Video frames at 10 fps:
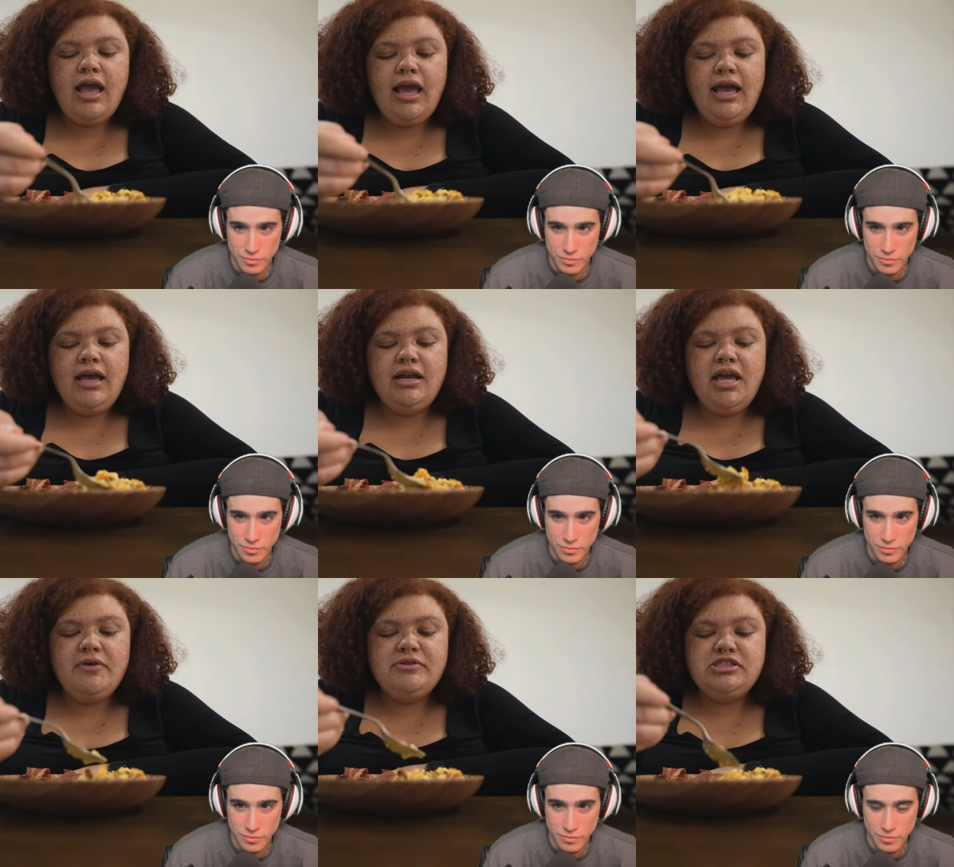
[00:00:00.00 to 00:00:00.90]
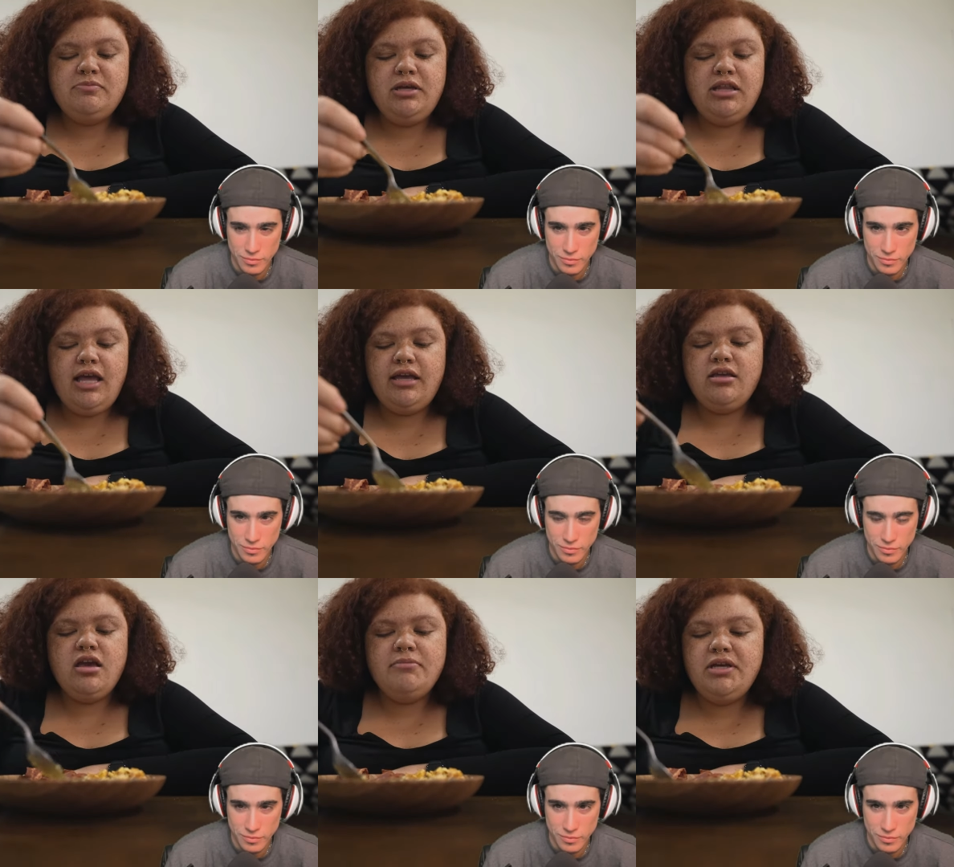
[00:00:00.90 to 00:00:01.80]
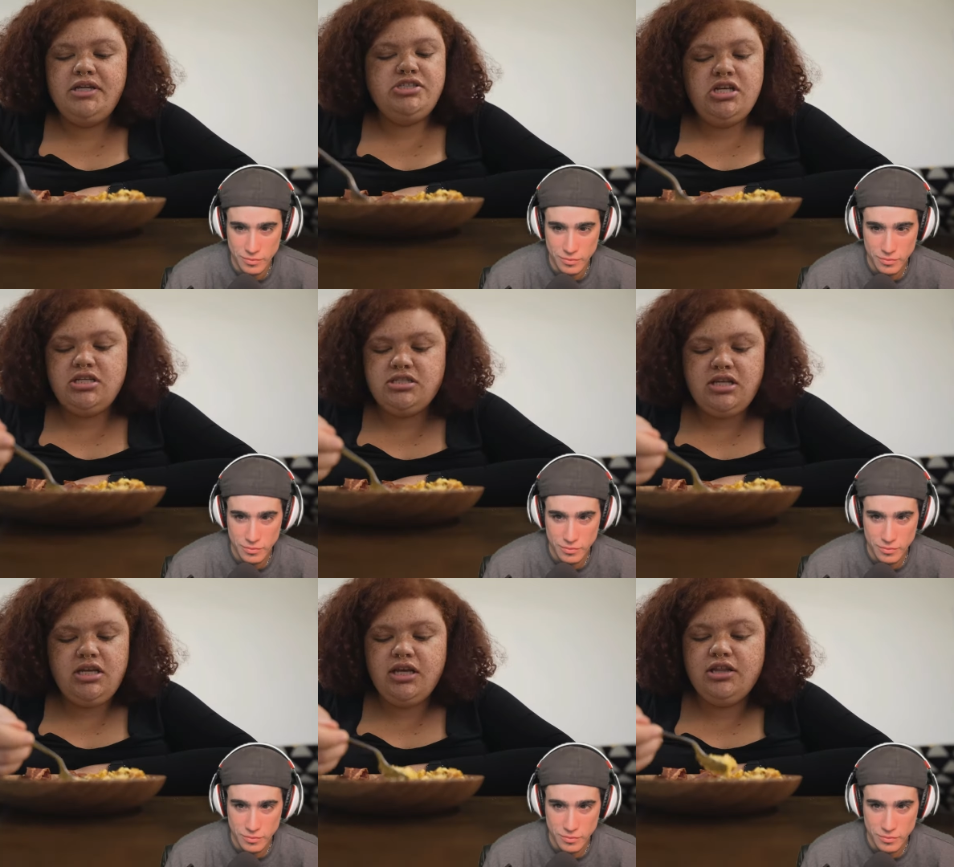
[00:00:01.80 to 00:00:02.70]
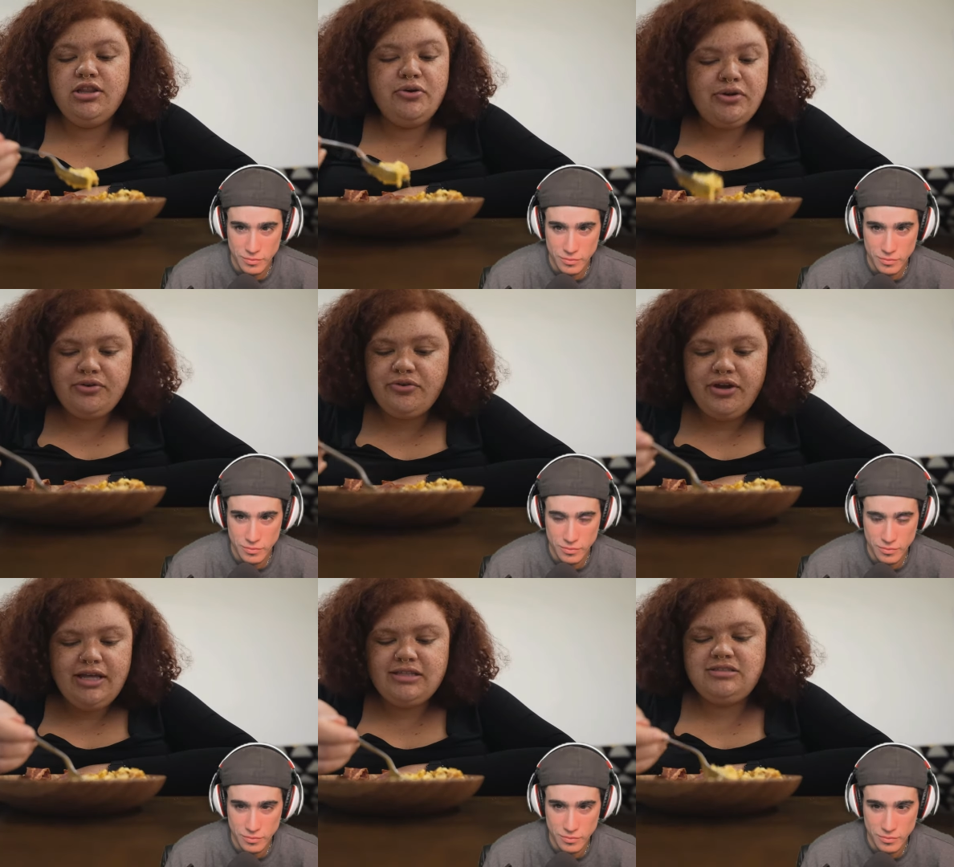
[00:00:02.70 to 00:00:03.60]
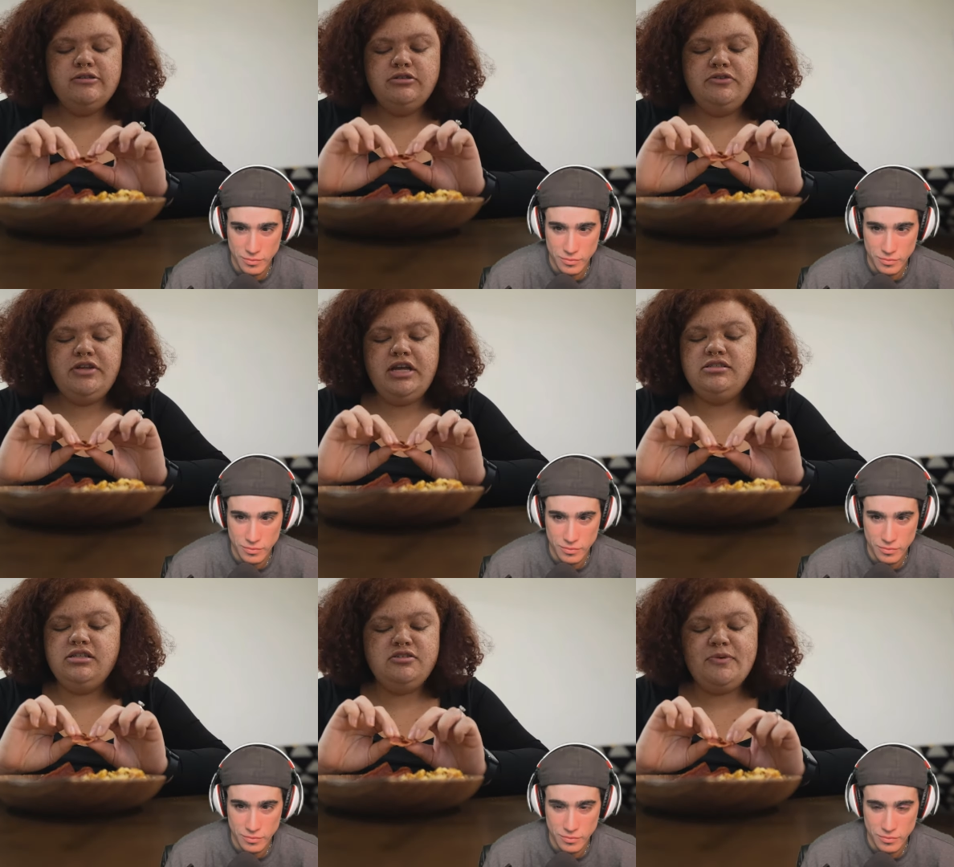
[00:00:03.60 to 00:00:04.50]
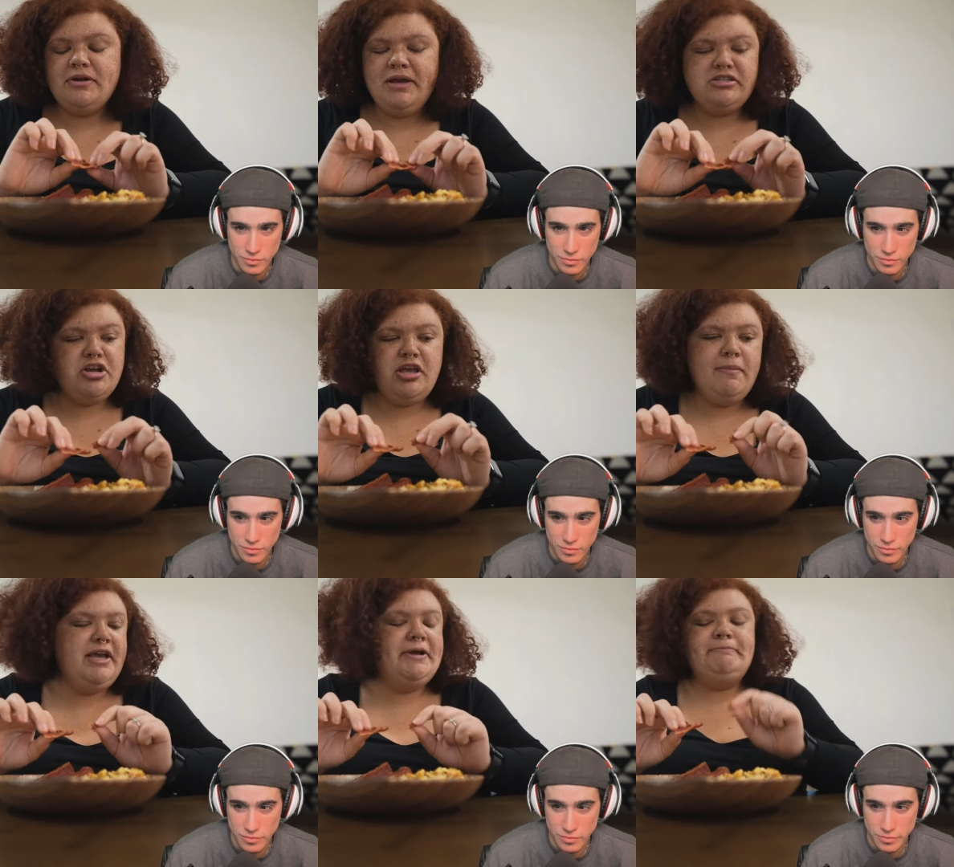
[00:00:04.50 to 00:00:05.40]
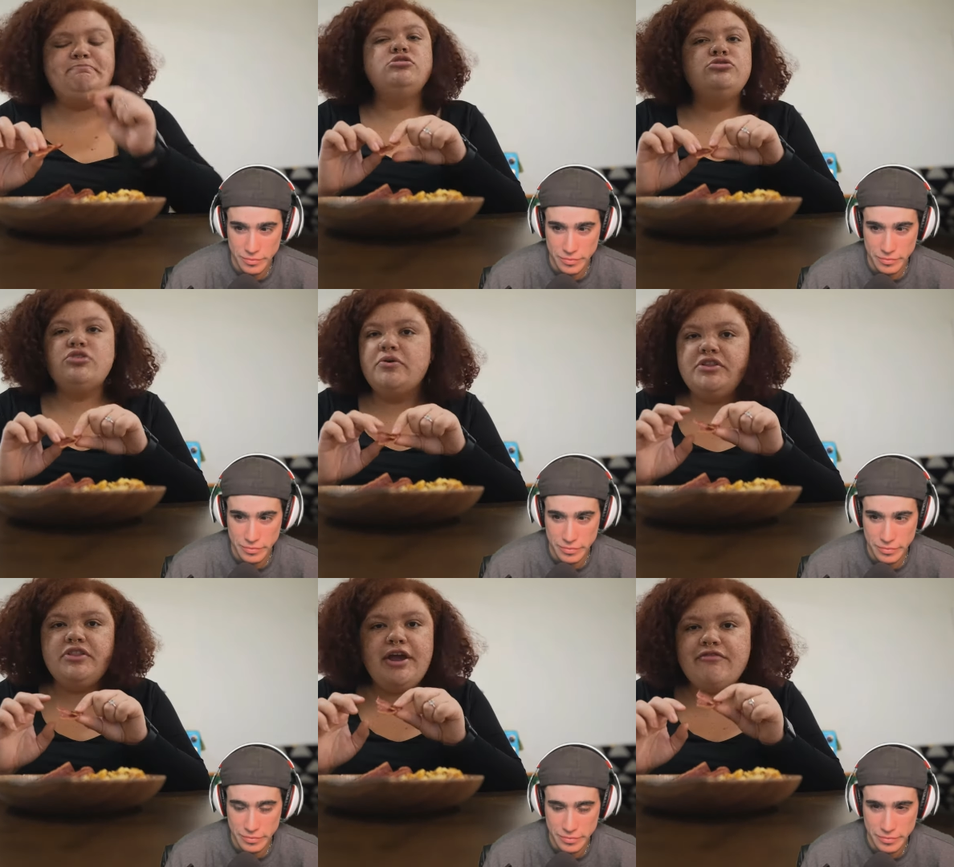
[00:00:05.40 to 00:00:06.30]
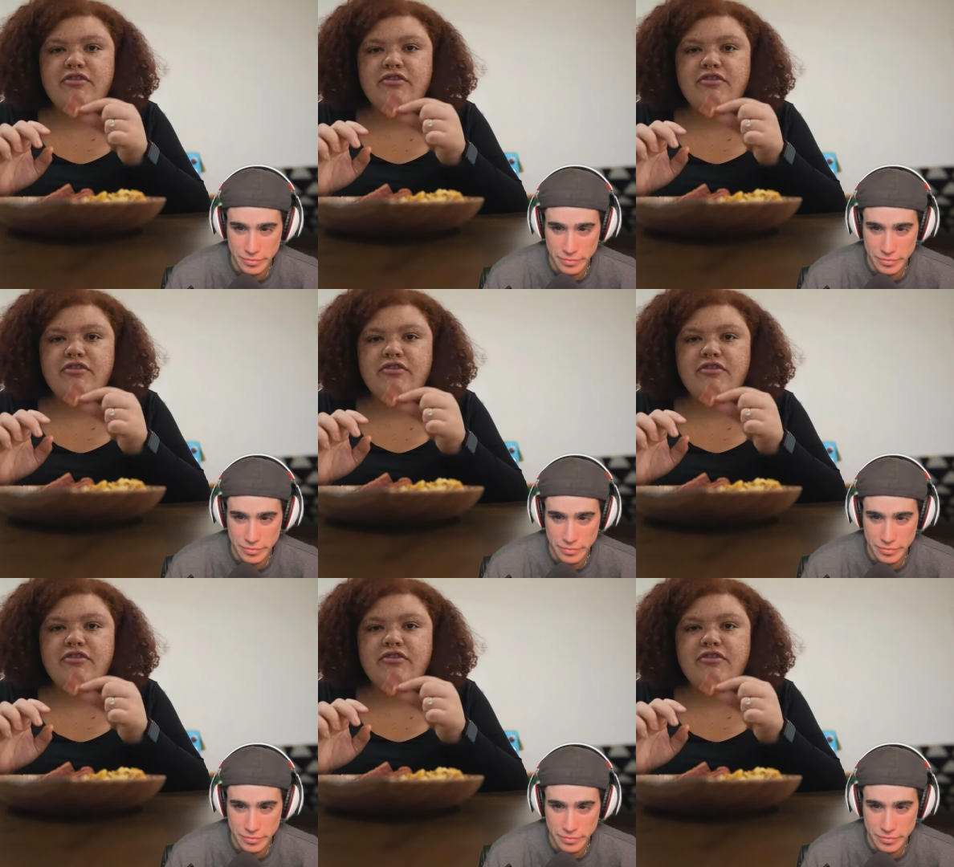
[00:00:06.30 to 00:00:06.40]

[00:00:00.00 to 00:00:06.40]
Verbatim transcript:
Speaker 1: And it would just be like yummy, cheesy, loaded grits. Also, the easiest way to make turkey bacon, just throw it in the air